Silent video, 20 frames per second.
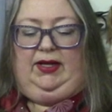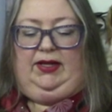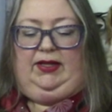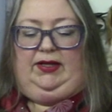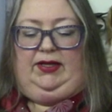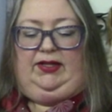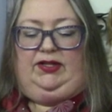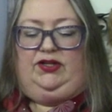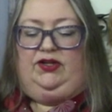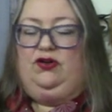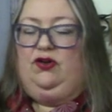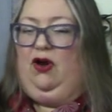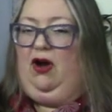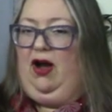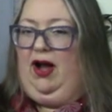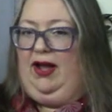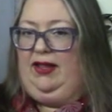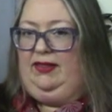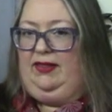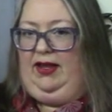He's
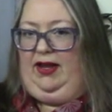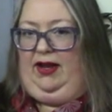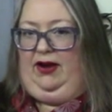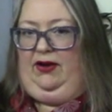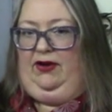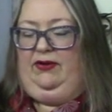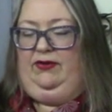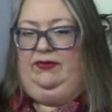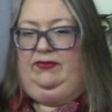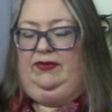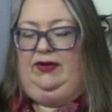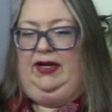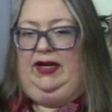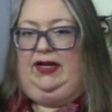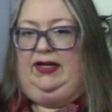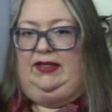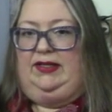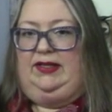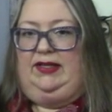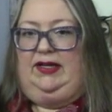not there
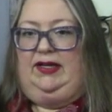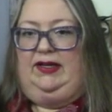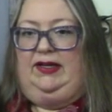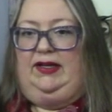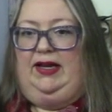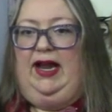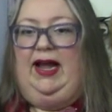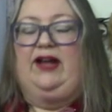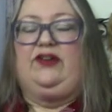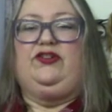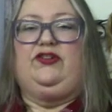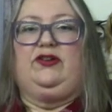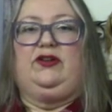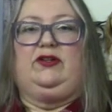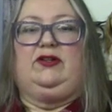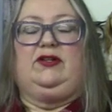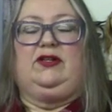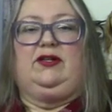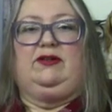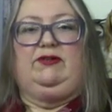as a
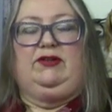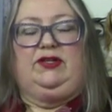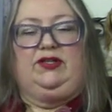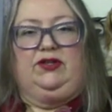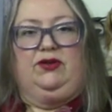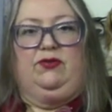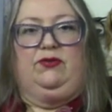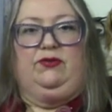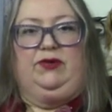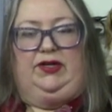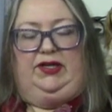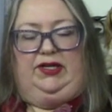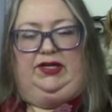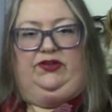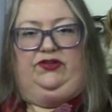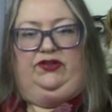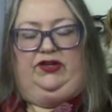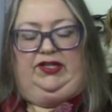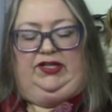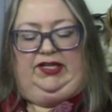national of his own
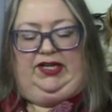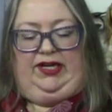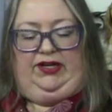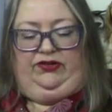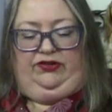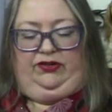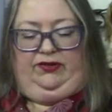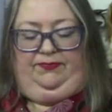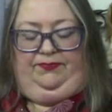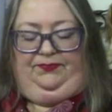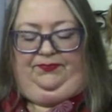Indigenous nation.